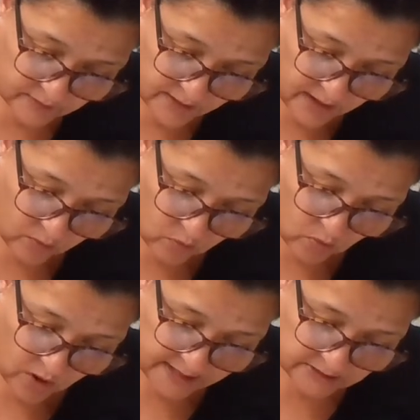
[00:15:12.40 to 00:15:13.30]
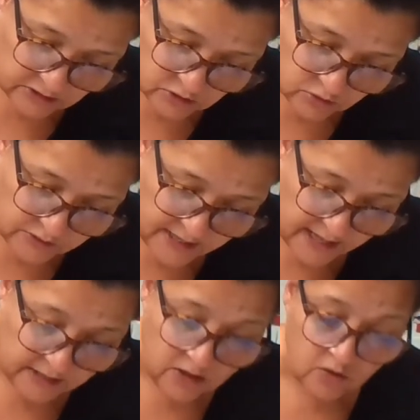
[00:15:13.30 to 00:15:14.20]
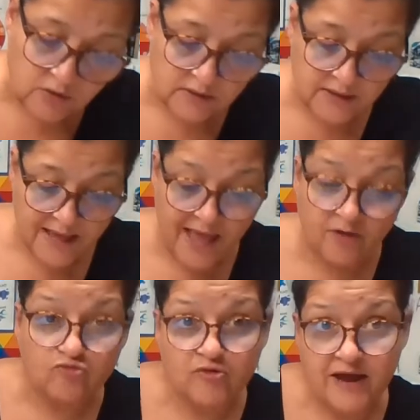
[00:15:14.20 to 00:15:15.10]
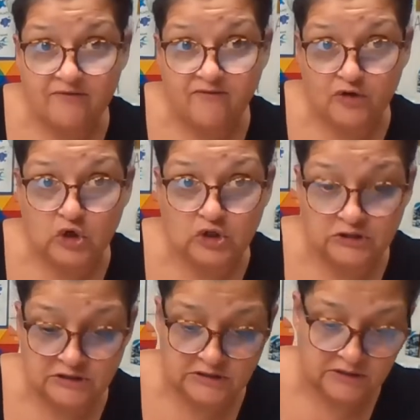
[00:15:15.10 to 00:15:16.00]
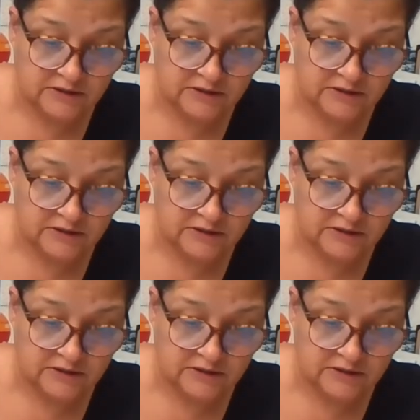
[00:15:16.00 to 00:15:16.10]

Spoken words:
I wanted to do yellow and red first,